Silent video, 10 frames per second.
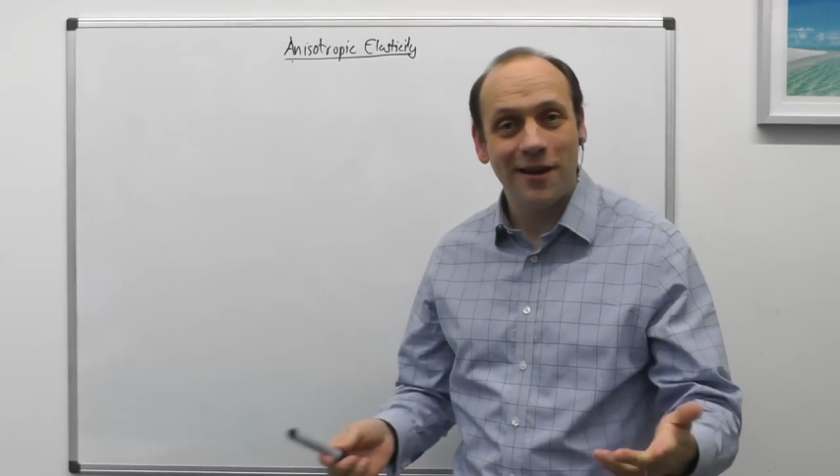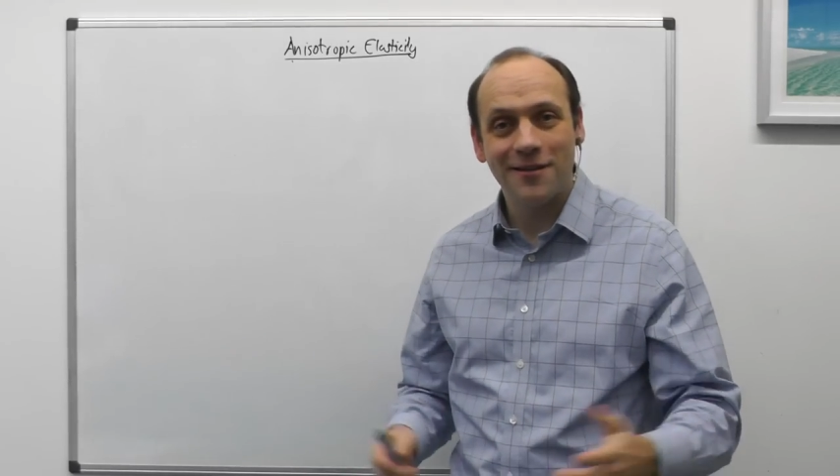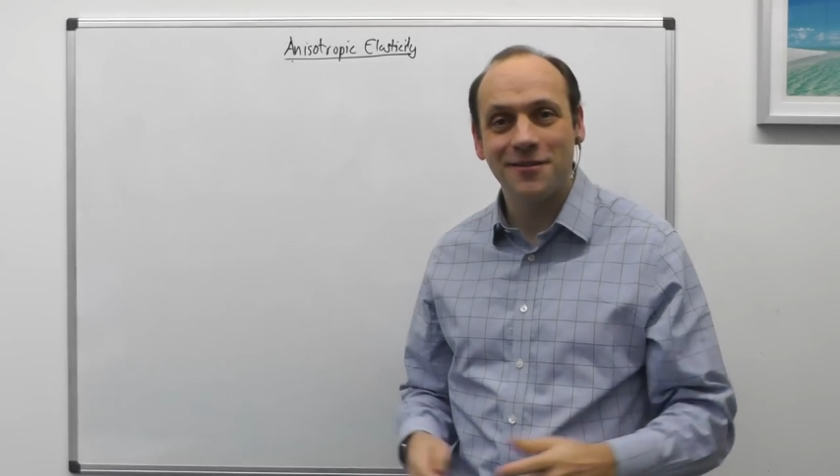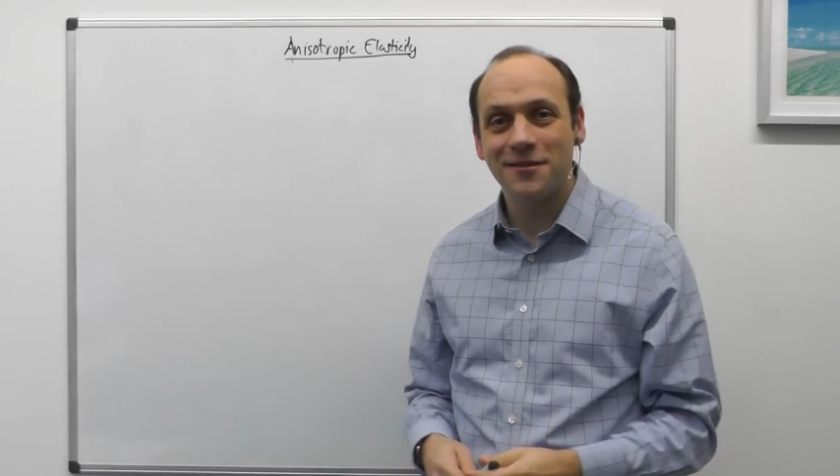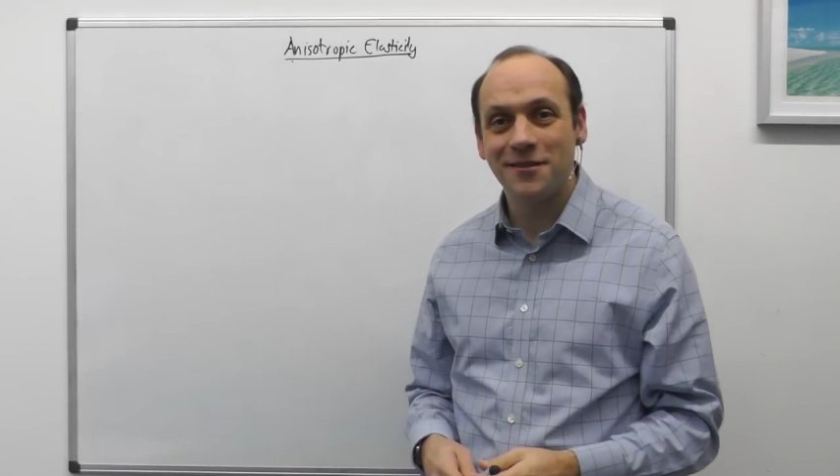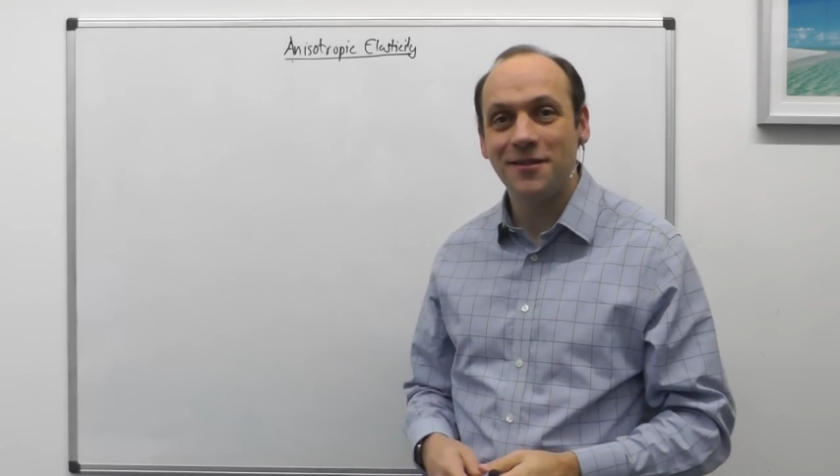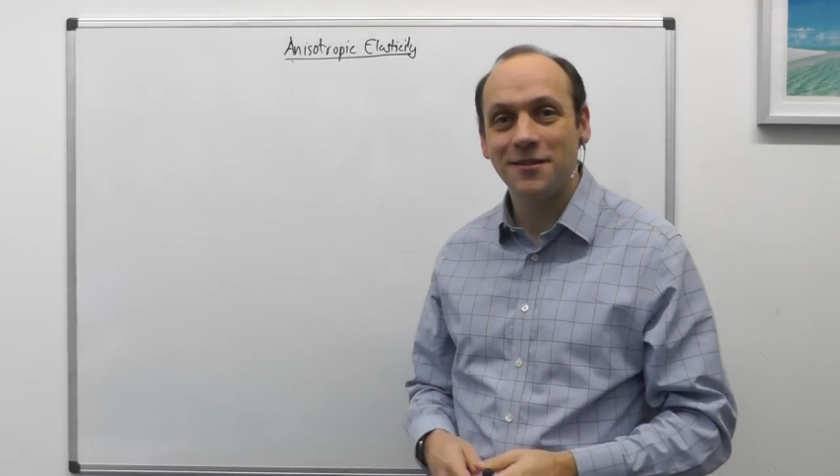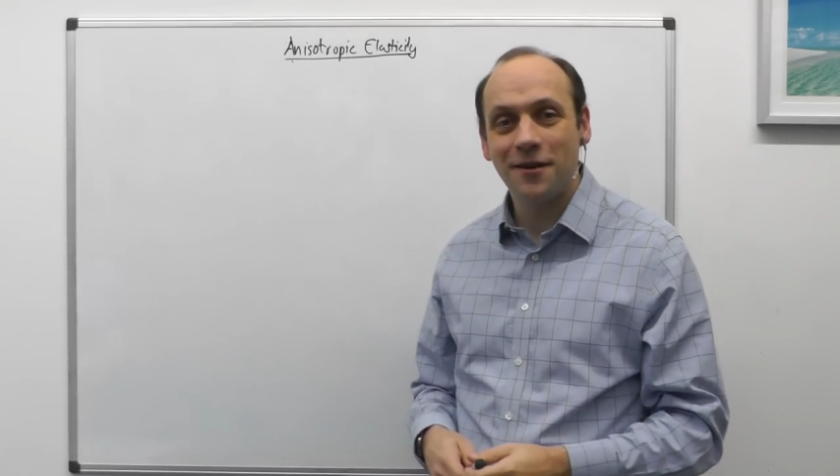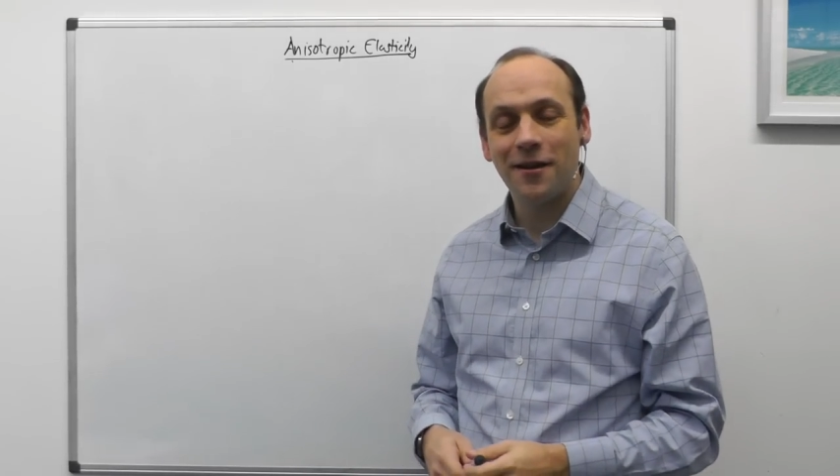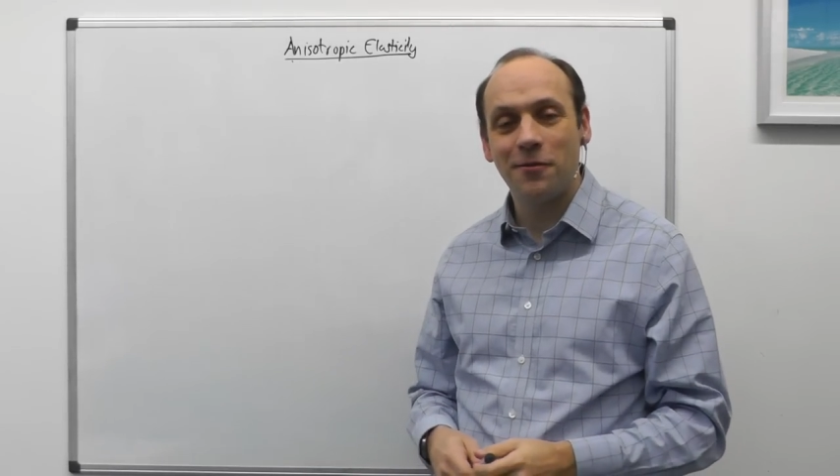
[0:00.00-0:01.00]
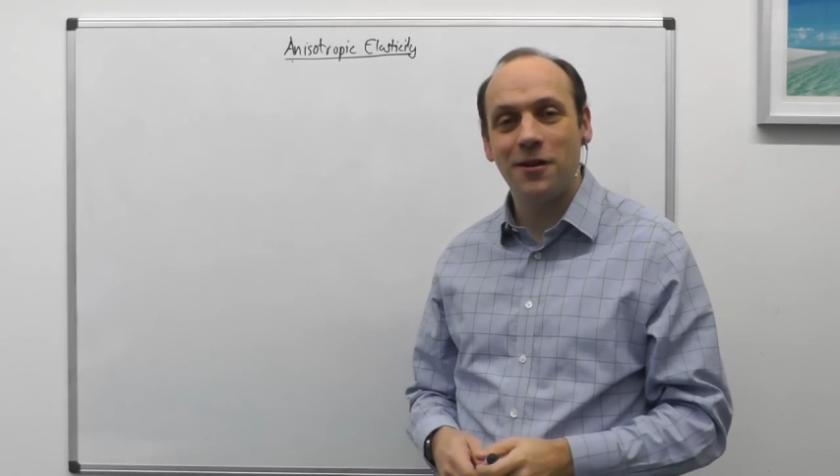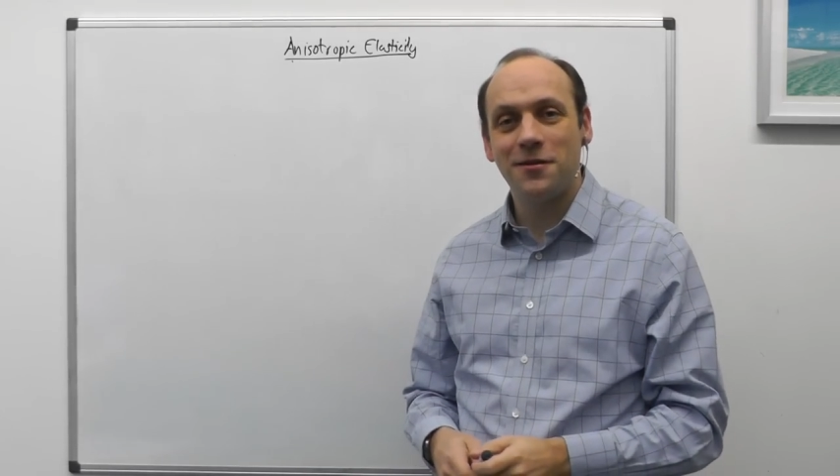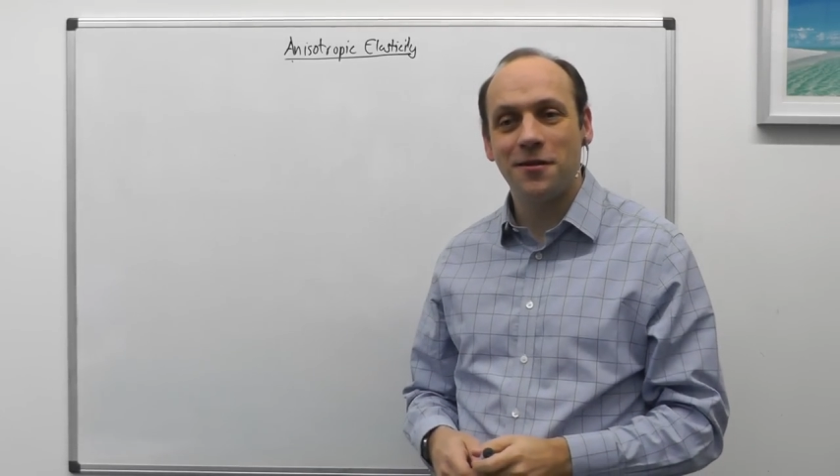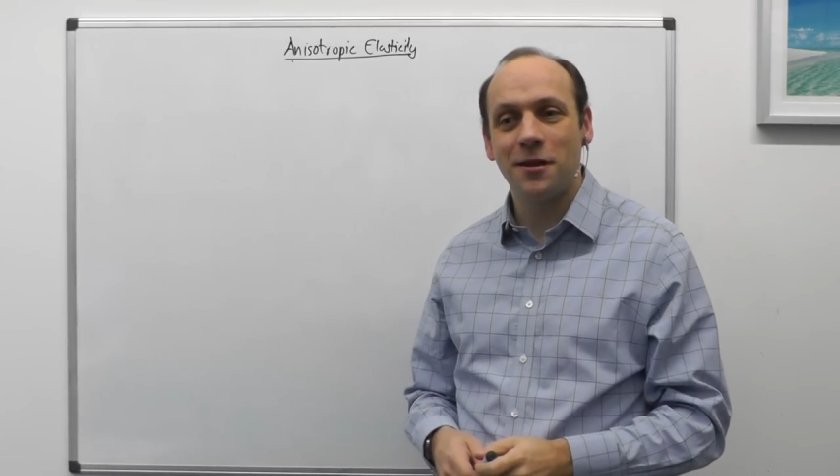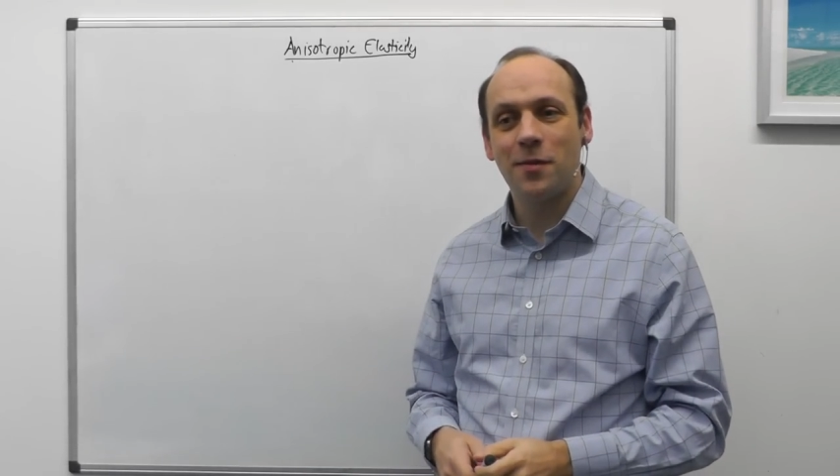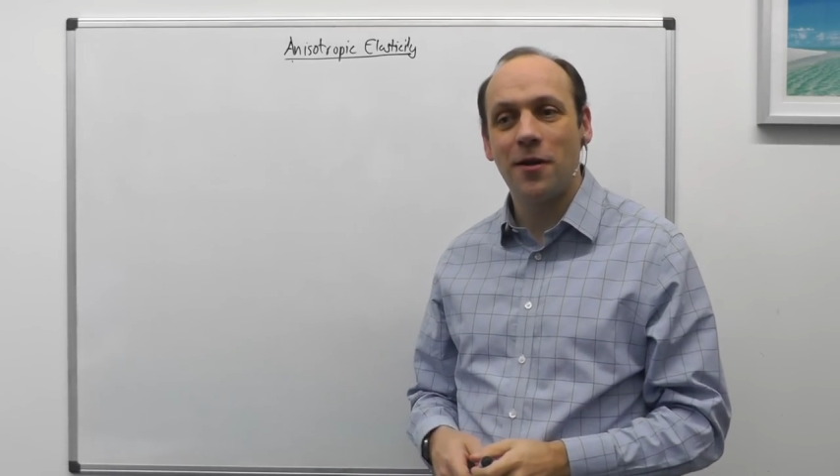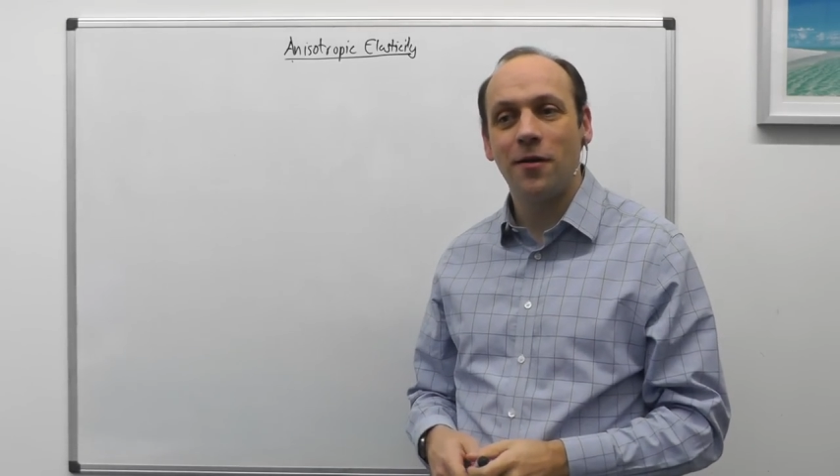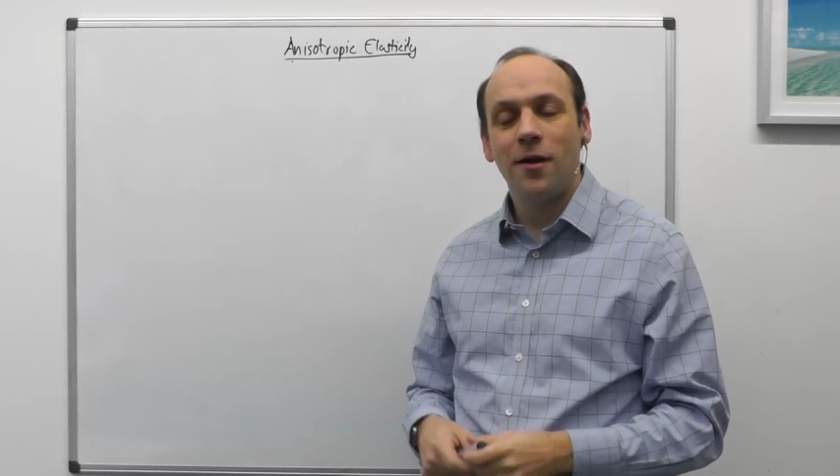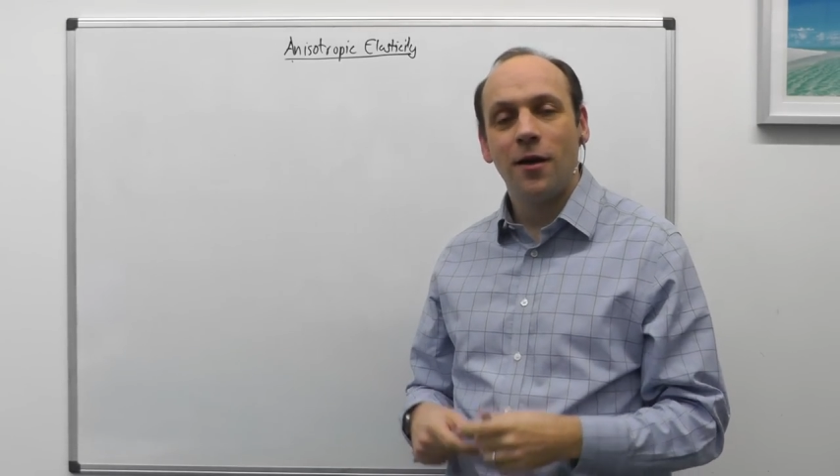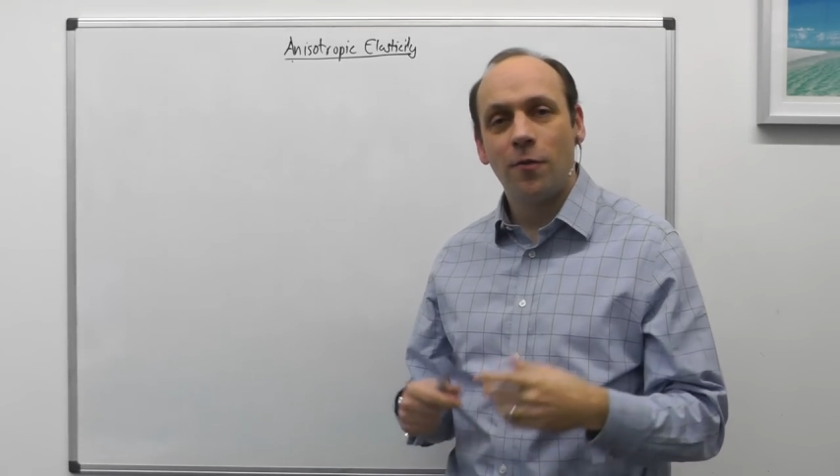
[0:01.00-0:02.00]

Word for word: elasticity, so now we need to think about